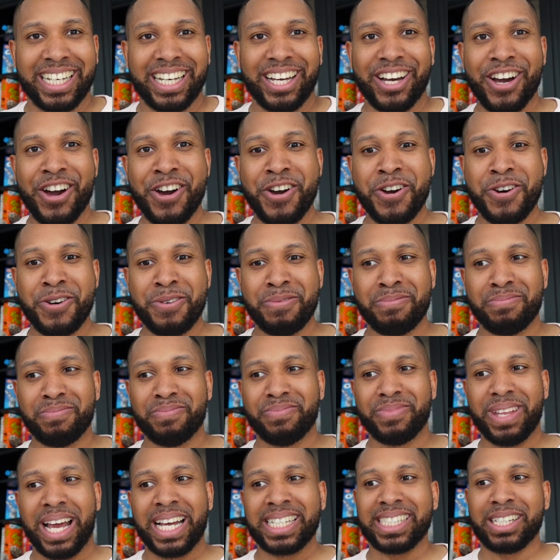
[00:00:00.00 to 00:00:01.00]

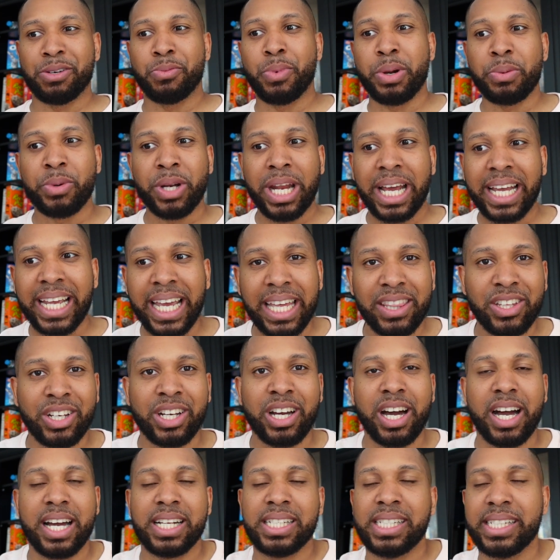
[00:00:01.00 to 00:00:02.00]
Um, I said, when will I get the
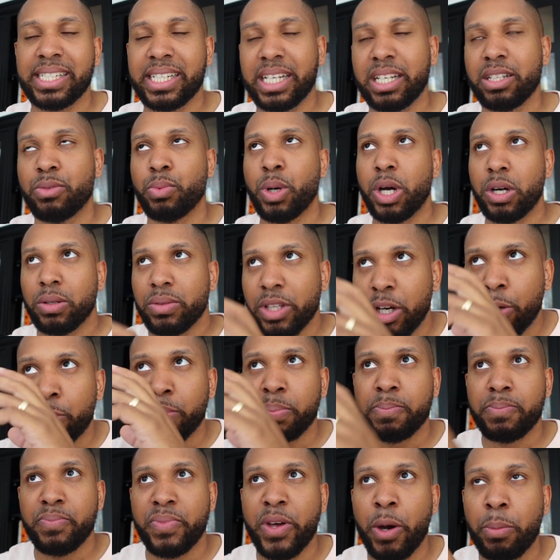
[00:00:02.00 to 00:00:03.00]
car? And he said, well, they'll,
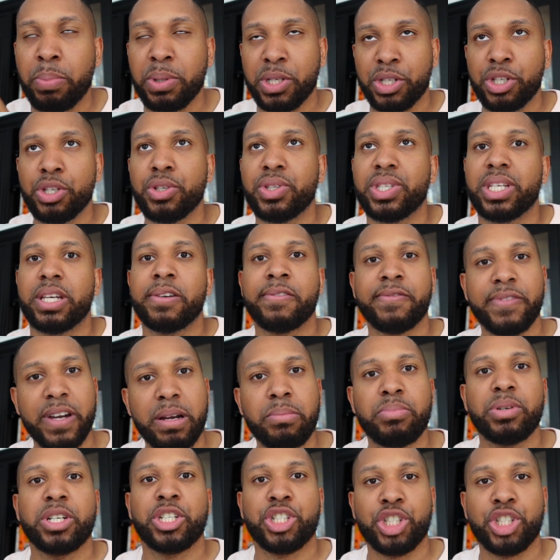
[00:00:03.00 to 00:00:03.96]
they'll produce it in February.